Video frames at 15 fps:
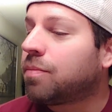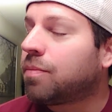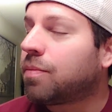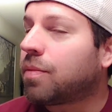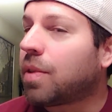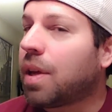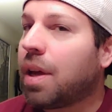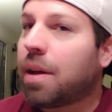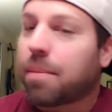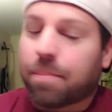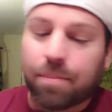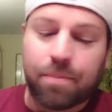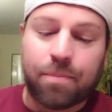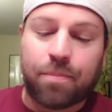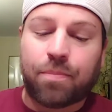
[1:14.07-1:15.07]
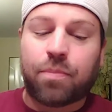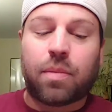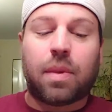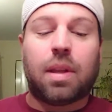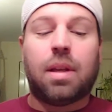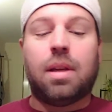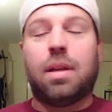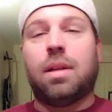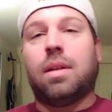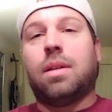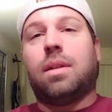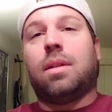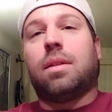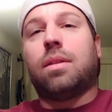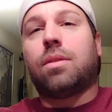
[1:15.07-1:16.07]
yeah,
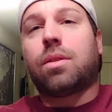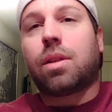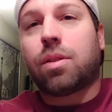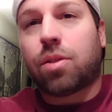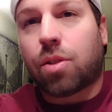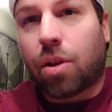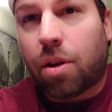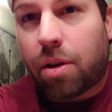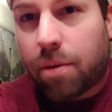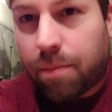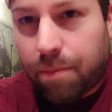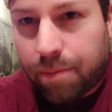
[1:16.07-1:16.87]
let's get started.